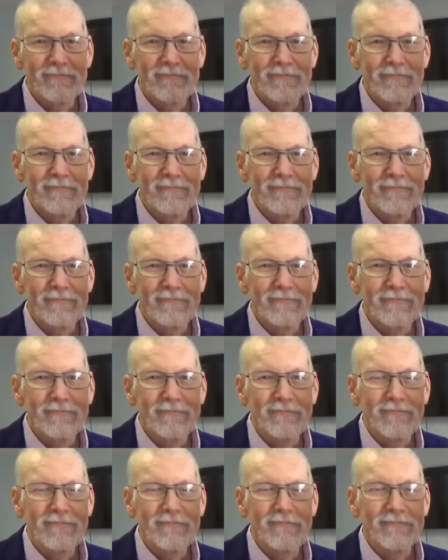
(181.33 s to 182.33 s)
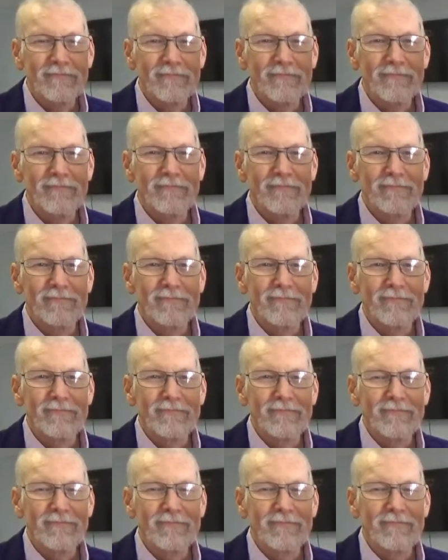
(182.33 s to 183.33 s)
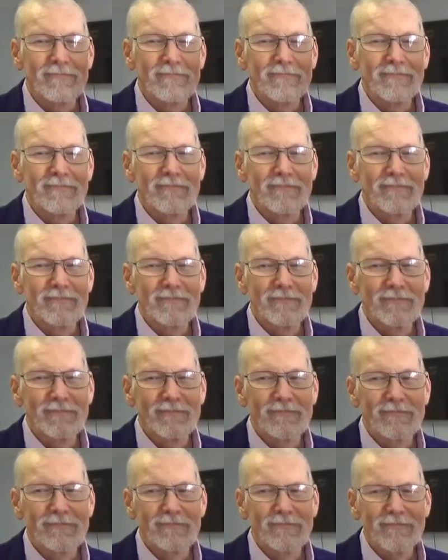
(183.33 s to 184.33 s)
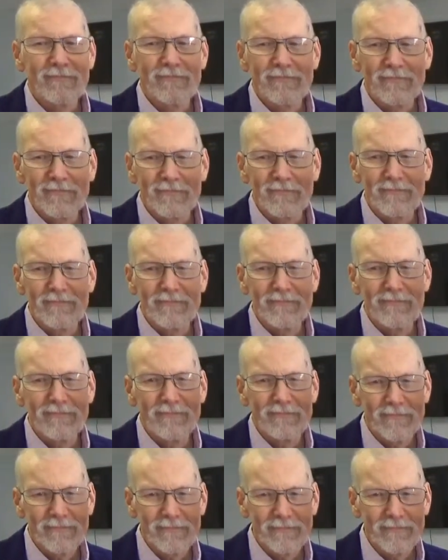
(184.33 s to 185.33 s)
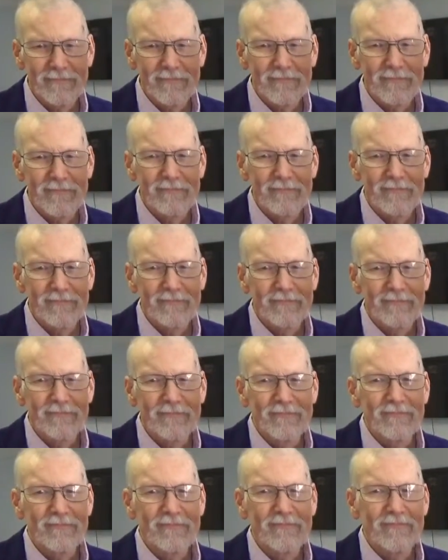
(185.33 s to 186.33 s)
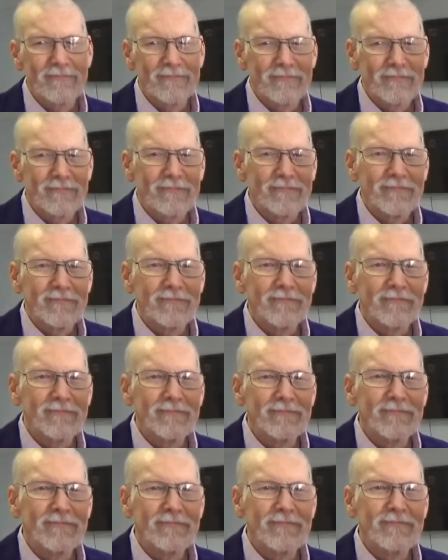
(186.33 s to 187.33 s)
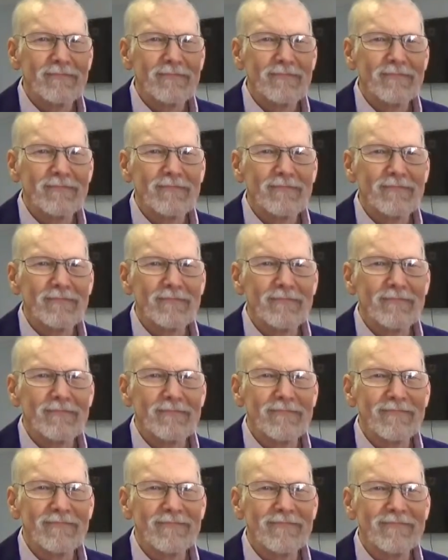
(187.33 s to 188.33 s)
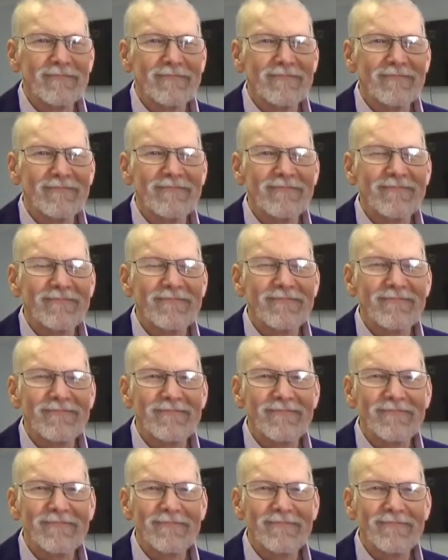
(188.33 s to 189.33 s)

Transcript: This person isn't speaking.